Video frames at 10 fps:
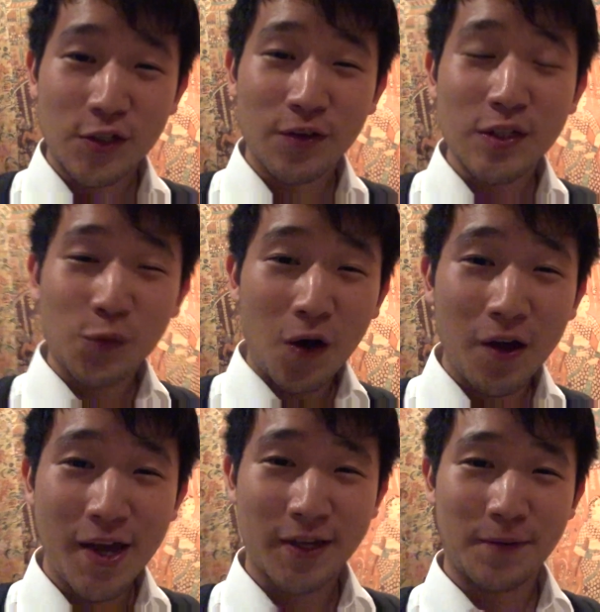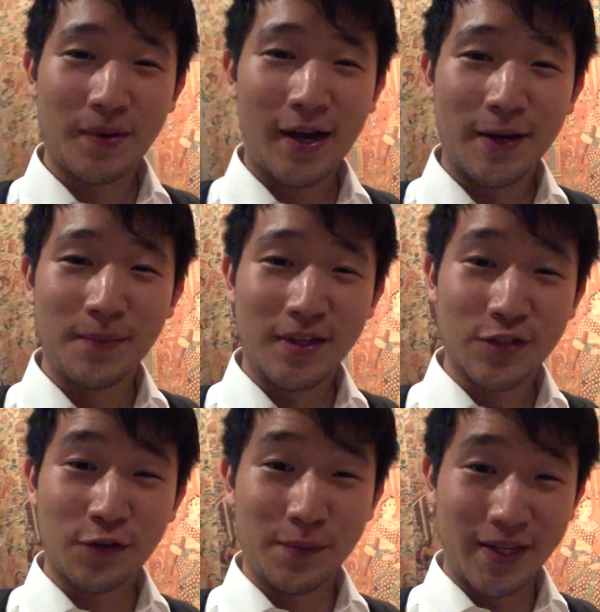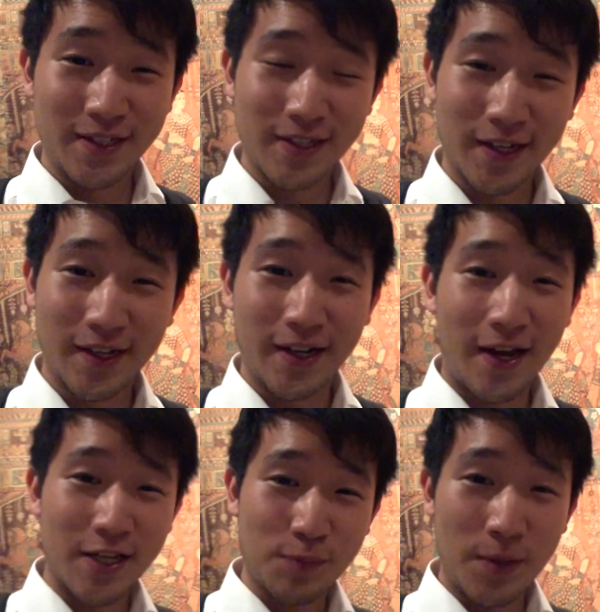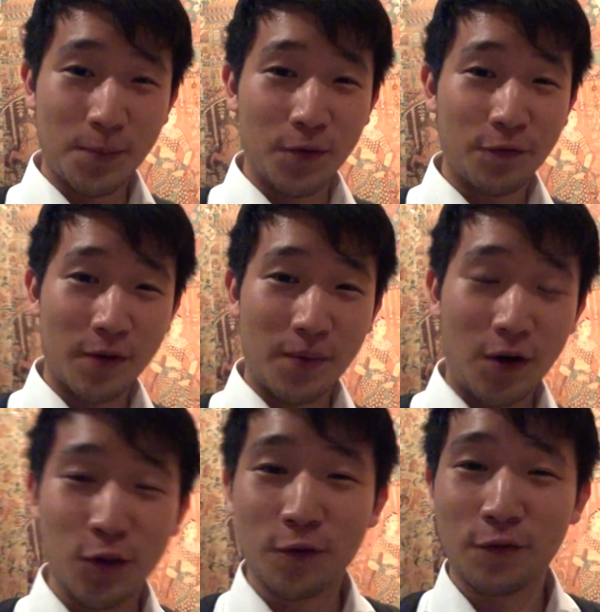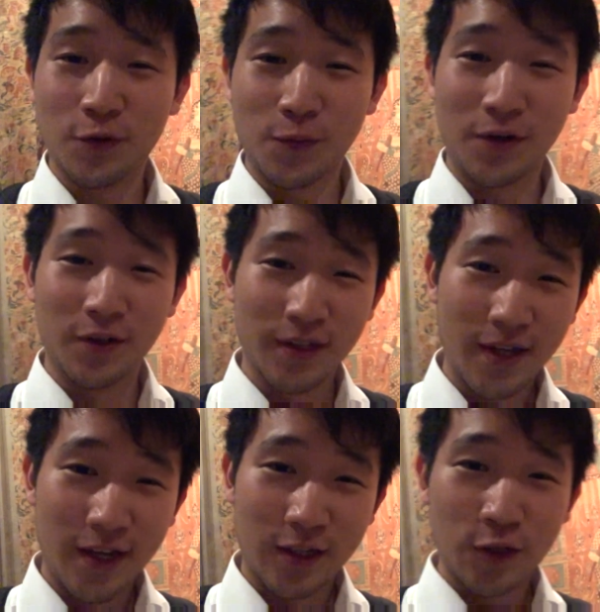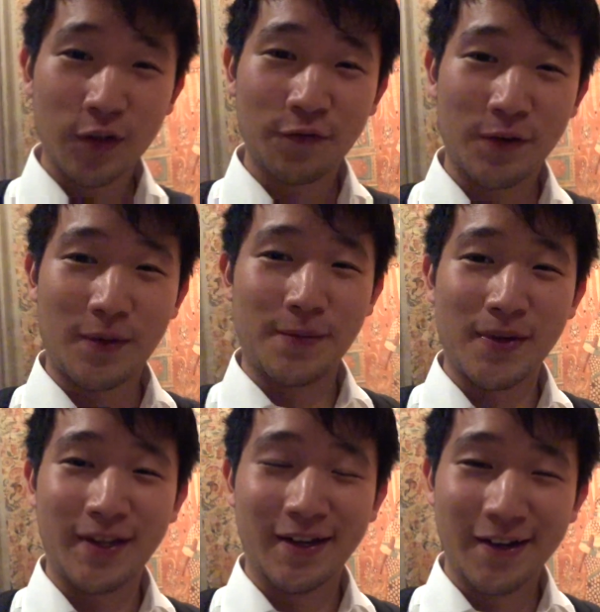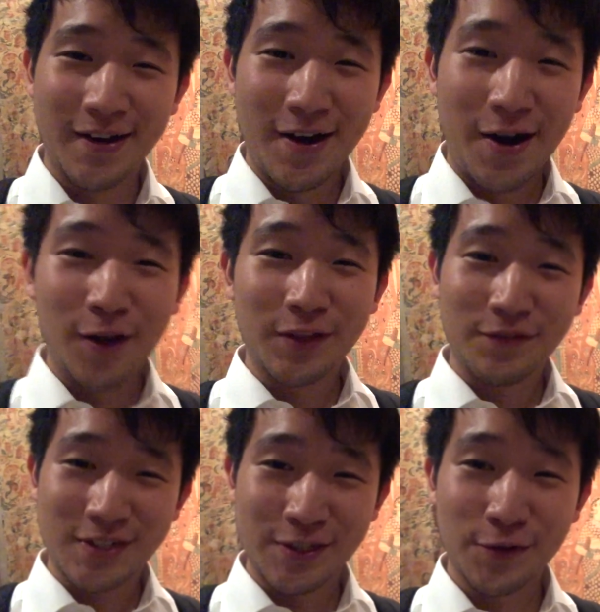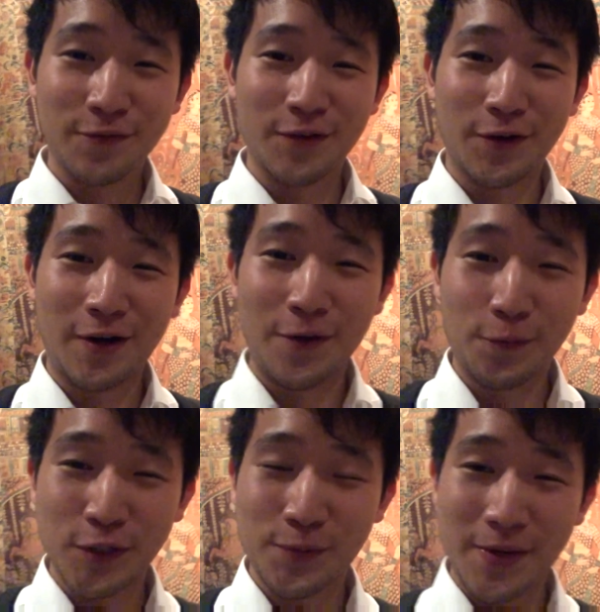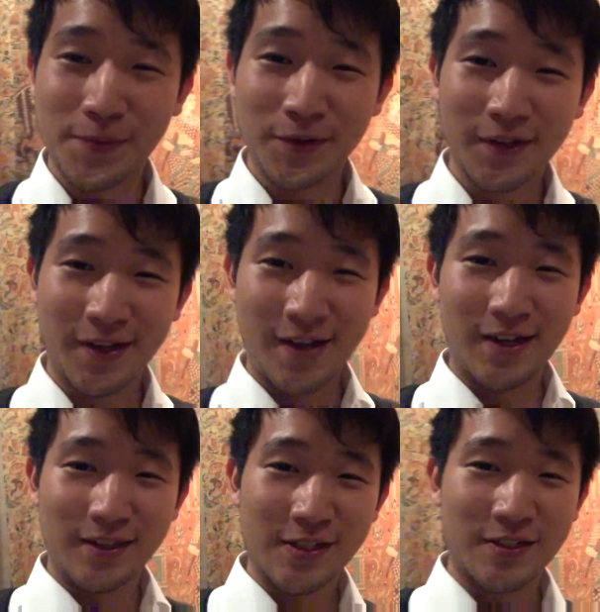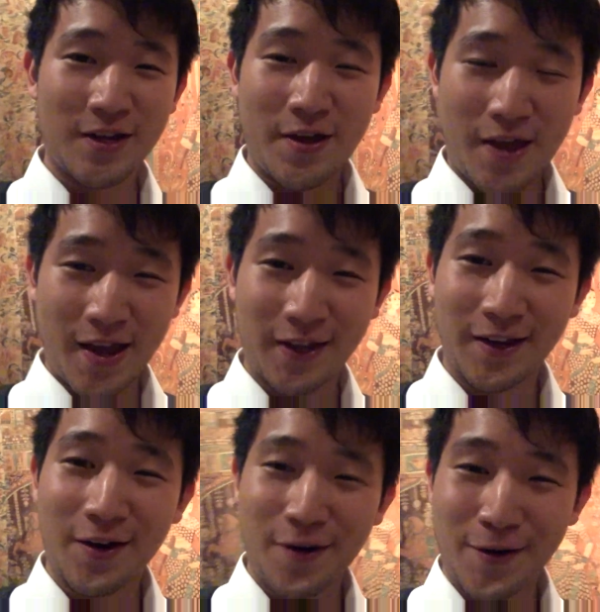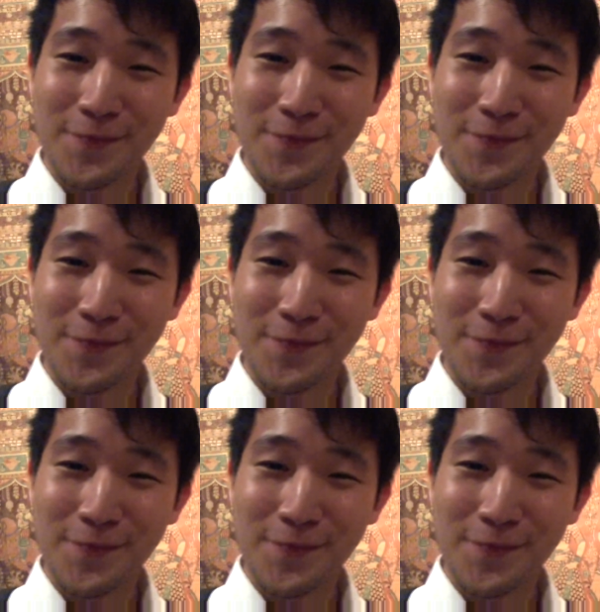So this wall hanging behind me is from India. It has people from all over the world, including from Armenia. I'll leave it to you to figure out which people in this hanging are